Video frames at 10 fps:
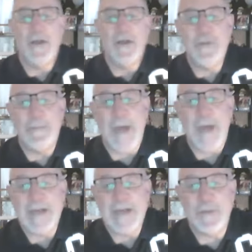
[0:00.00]
undo the
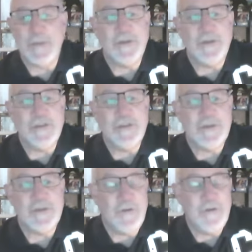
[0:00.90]
past, but you can
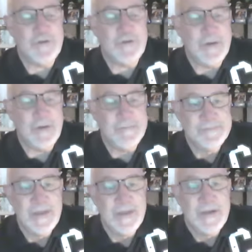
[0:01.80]
change the future.
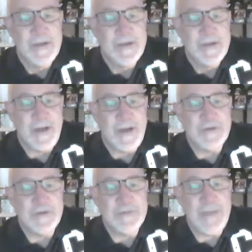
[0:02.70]

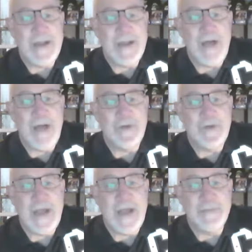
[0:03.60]
Others may not
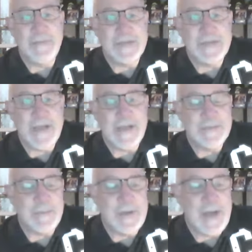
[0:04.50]
forget your
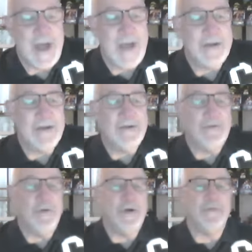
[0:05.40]
mistakes, but God will